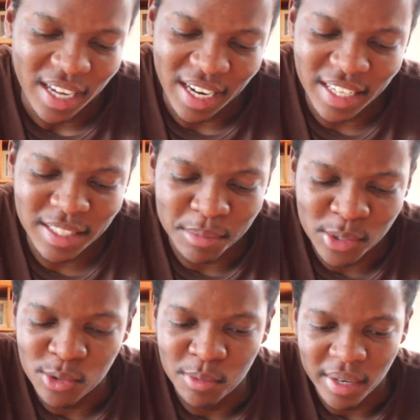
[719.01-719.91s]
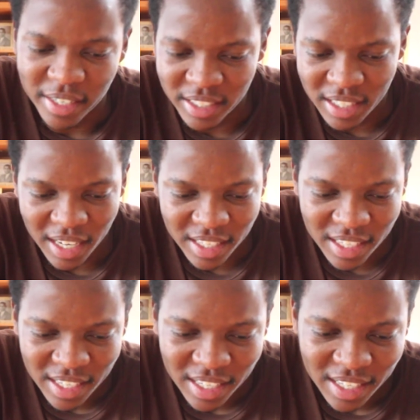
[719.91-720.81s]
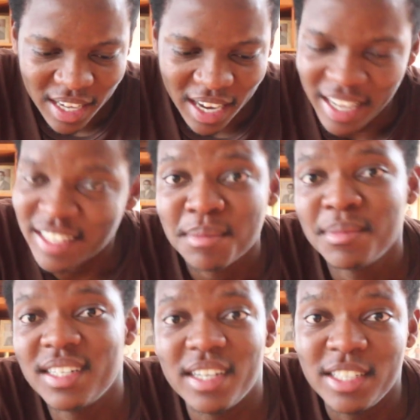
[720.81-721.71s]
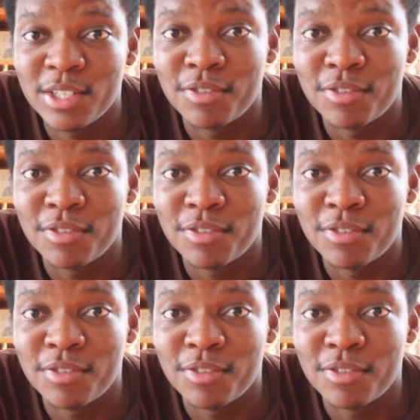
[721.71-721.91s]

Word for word: I liked him too much. Like, liked him in Age